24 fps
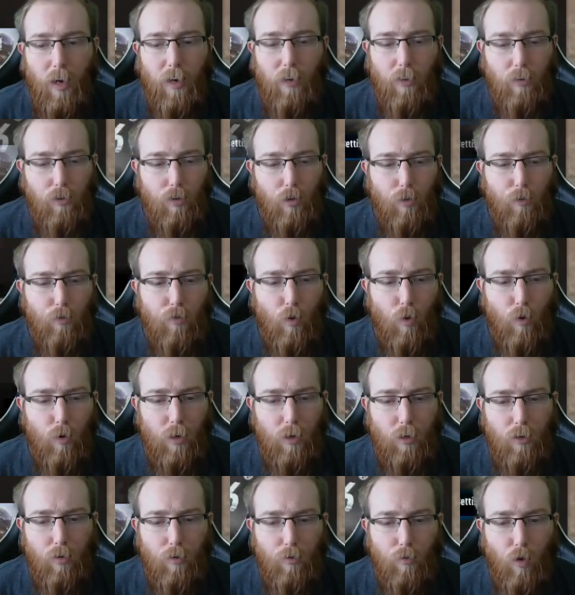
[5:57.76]
Wow,
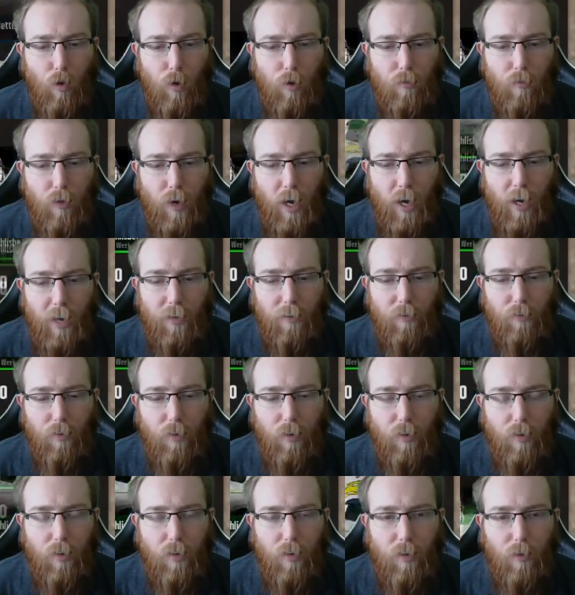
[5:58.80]
240, 245.
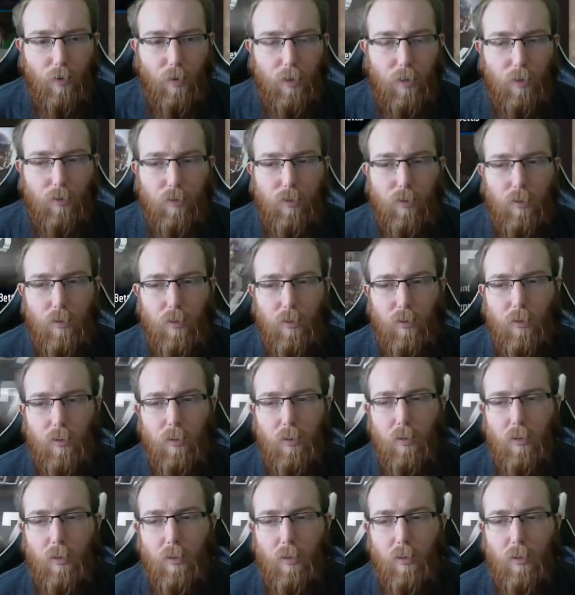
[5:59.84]
Those are